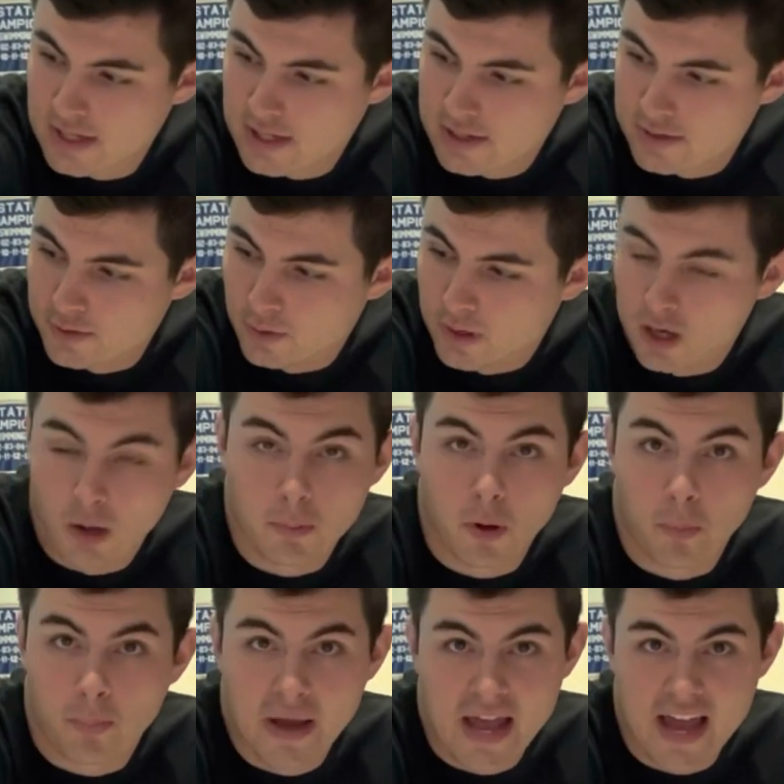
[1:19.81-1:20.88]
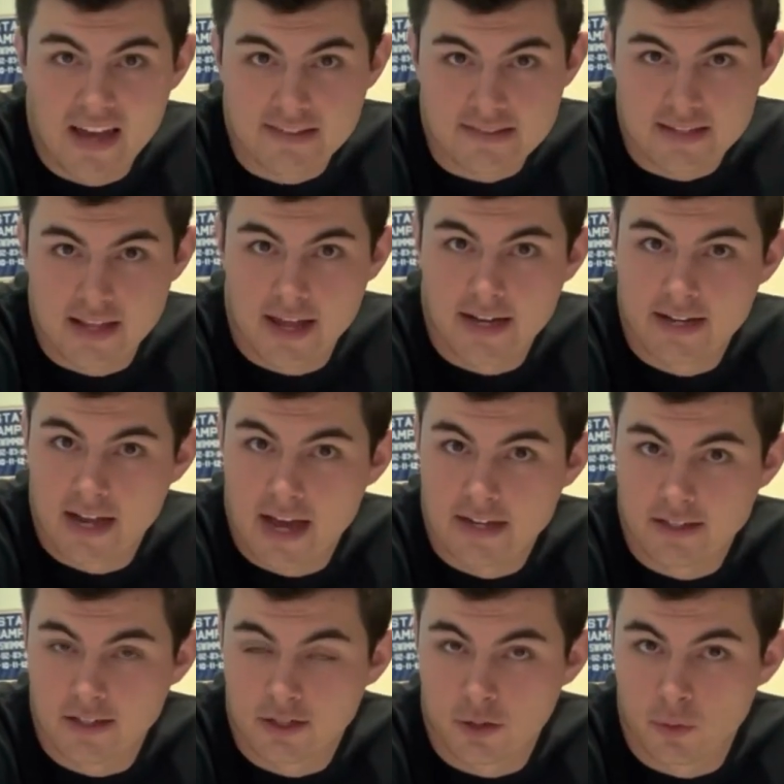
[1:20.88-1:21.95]
your elbow past that
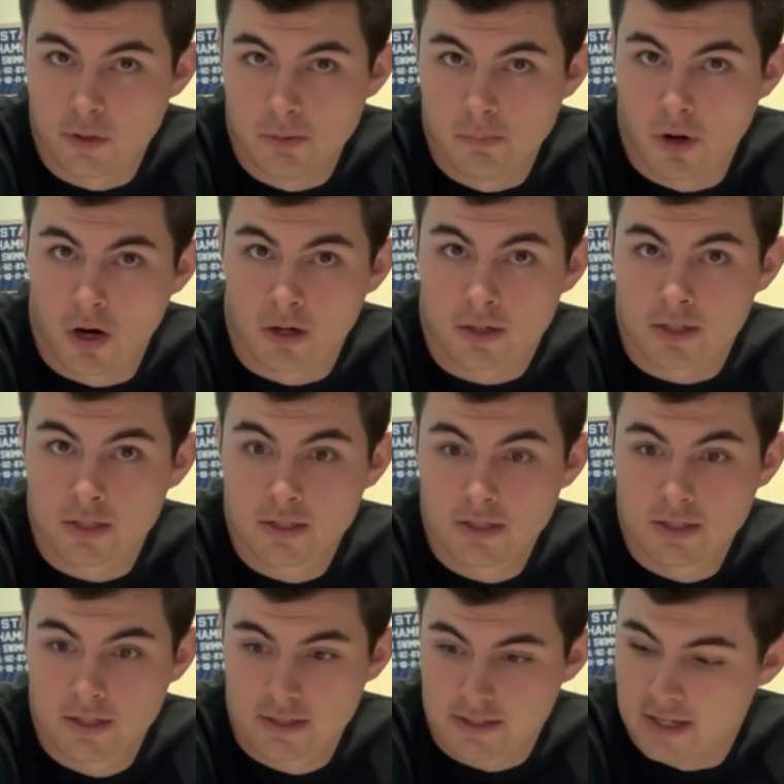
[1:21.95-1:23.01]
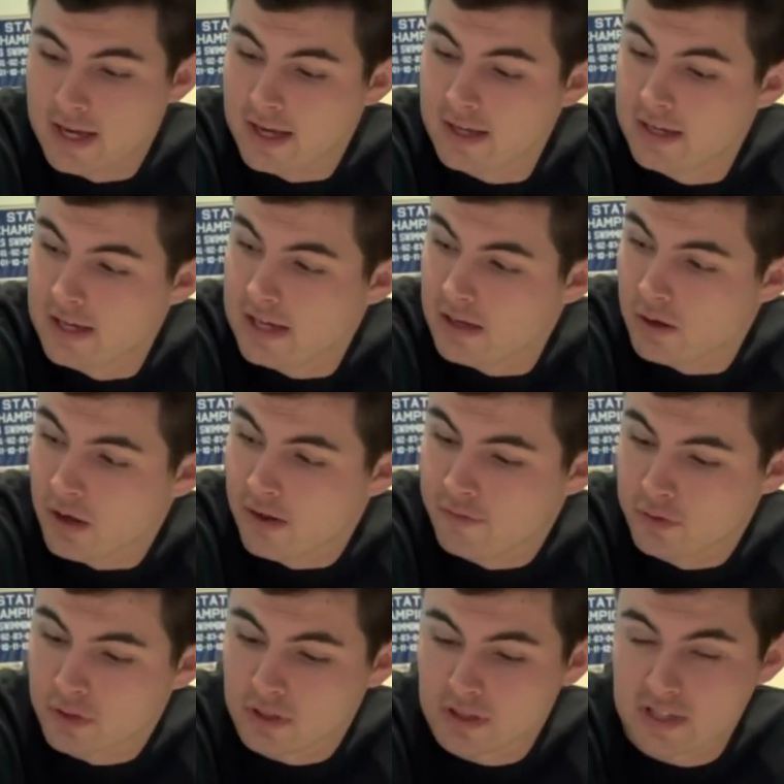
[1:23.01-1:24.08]
90 degree mark, okay? If
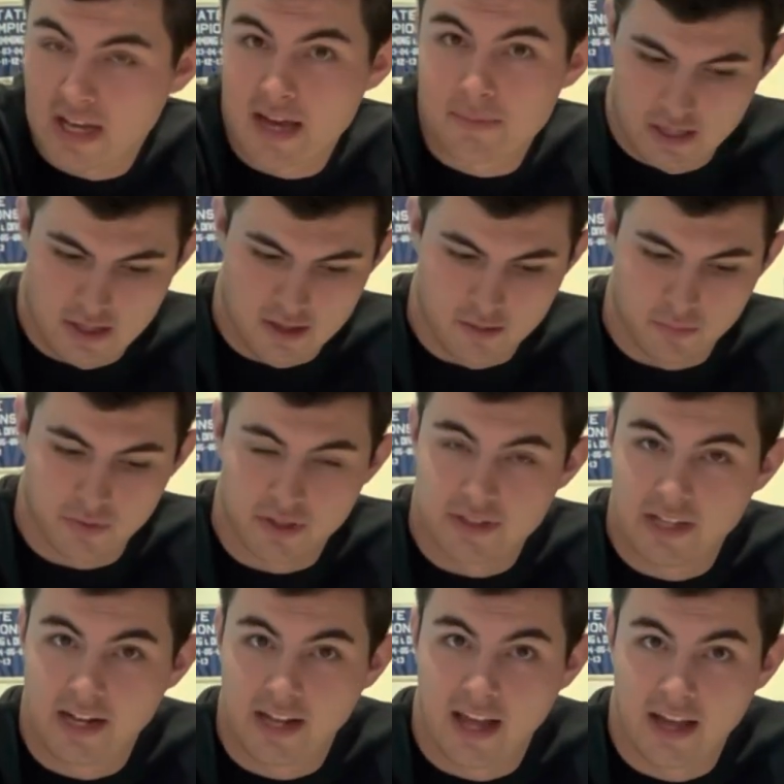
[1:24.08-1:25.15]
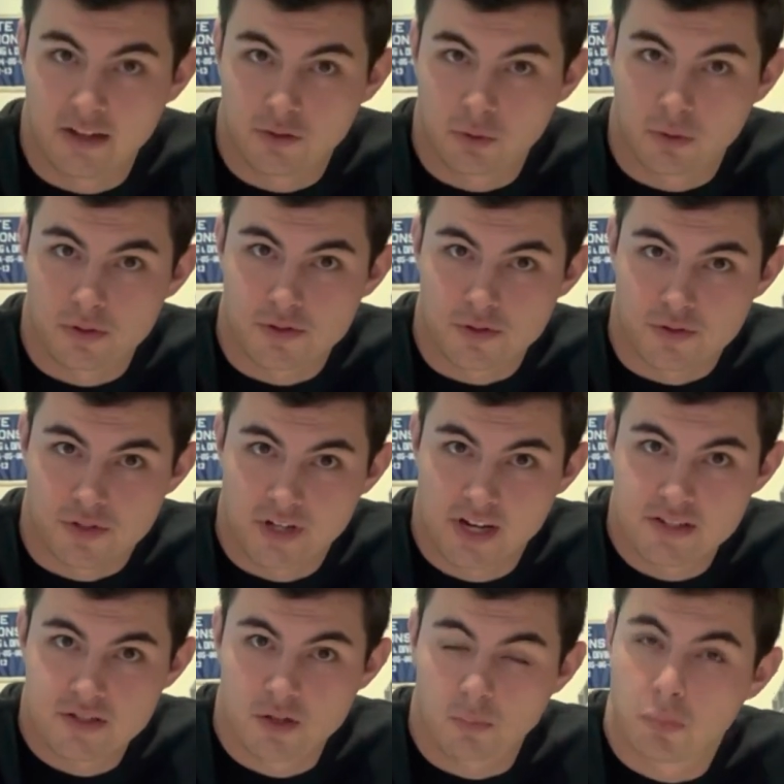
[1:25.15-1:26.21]
you collapse and bring that hand towards your
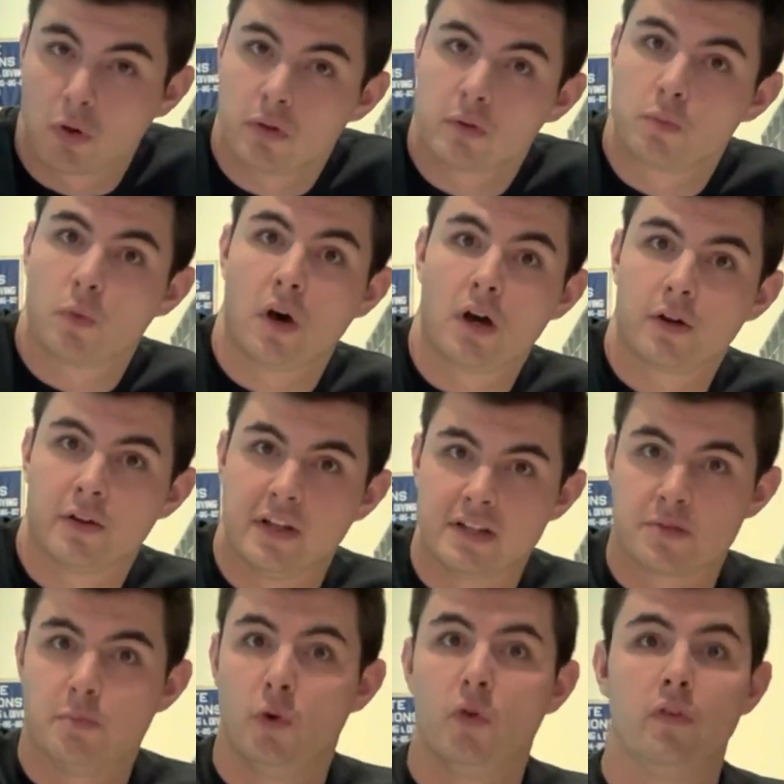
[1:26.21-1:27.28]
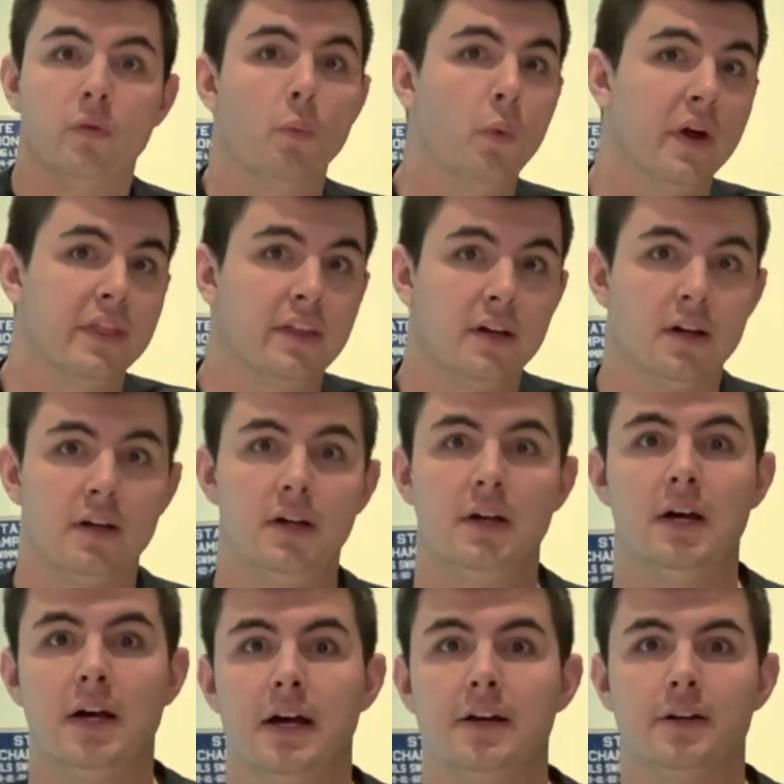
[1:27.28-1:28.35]
chest, you're pulling water that's moving with you.
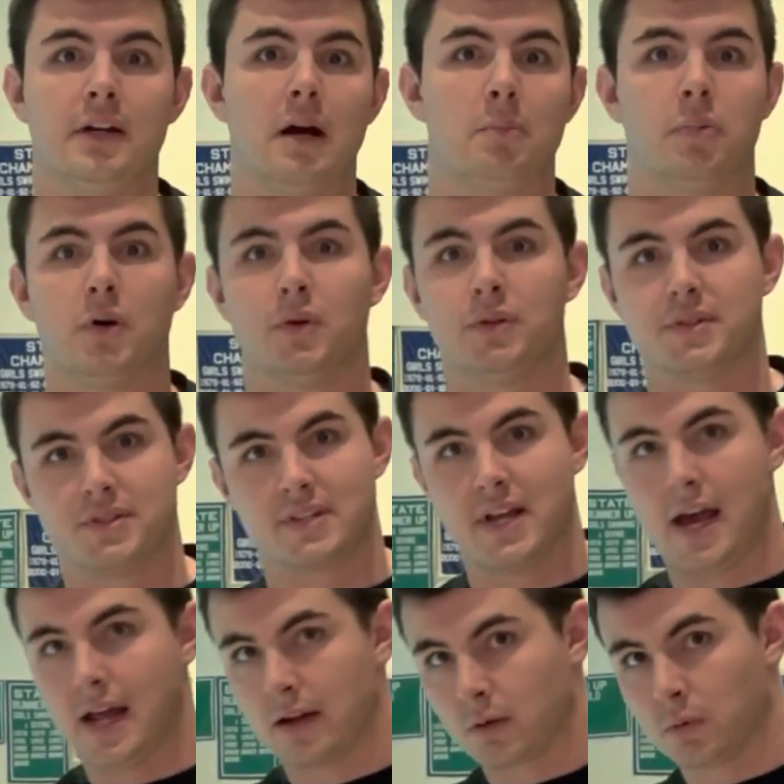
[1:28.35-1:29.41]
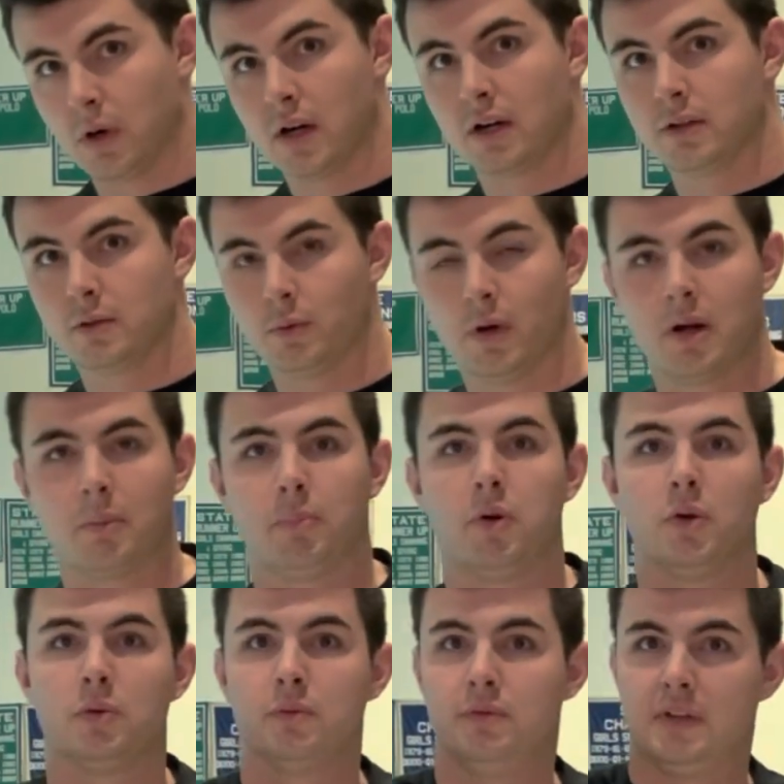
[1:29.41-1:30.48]
You're not pulling static water. You want to
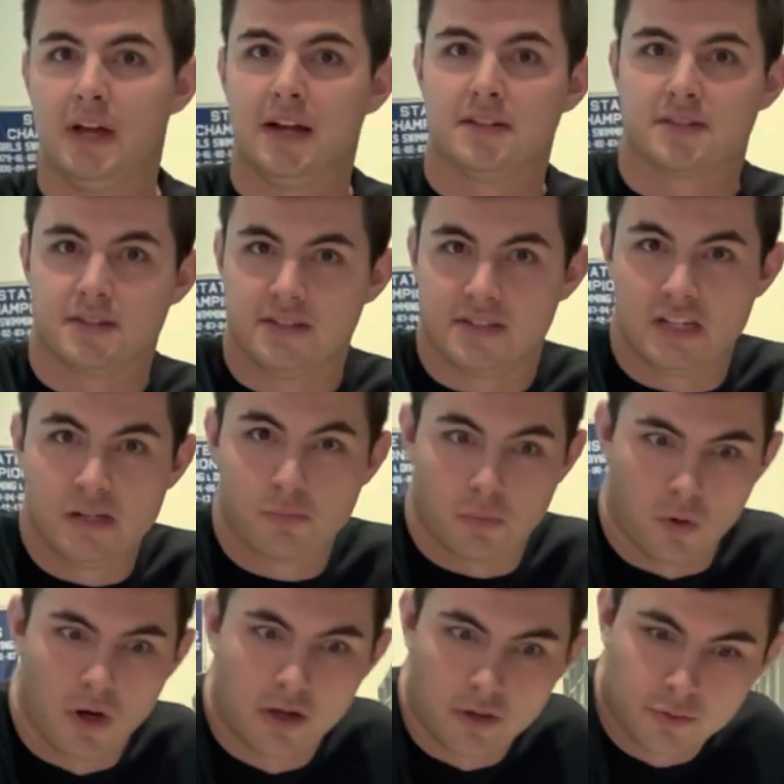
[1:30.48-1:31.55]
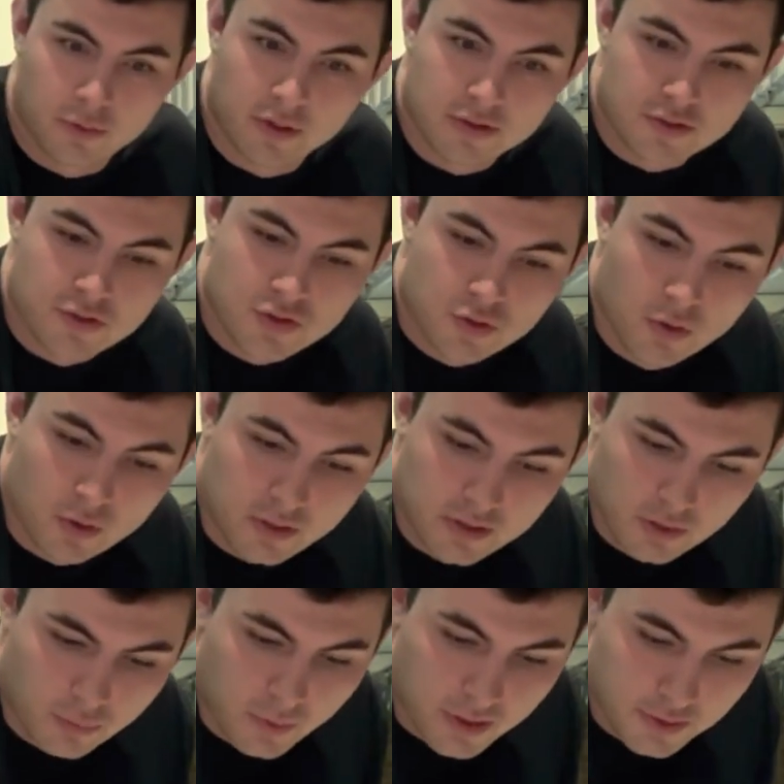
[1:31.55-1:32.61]
pull dense and deep water throughout the stroke,
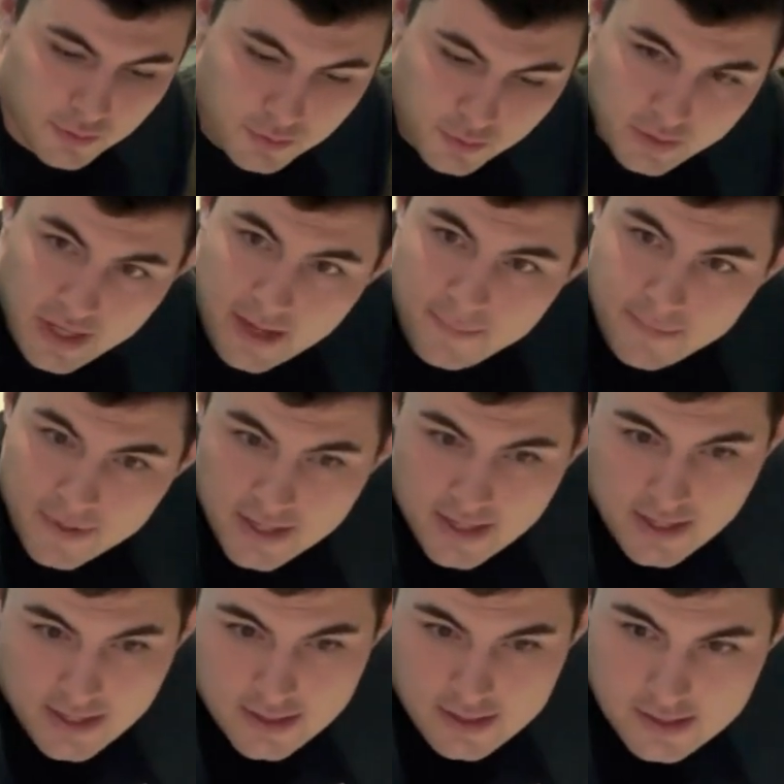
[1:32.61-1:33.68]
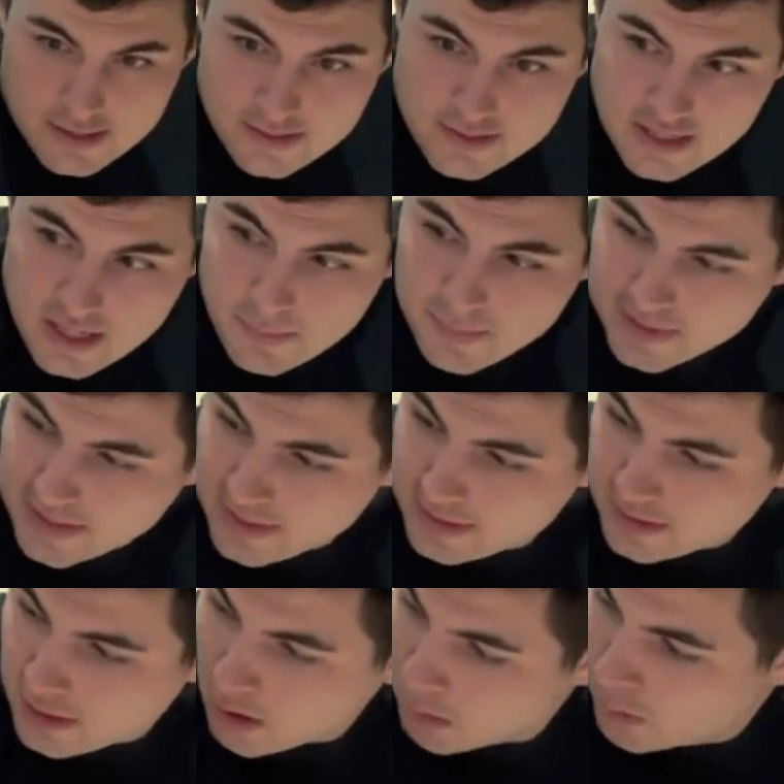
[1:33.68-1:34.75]
and the way you do that is keeping
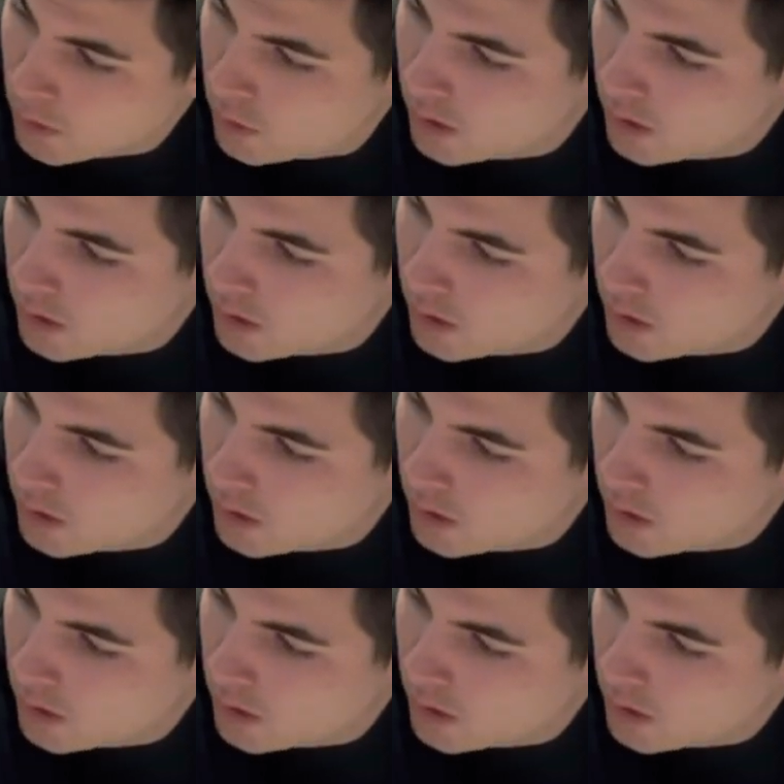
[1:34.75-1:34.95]
that elbow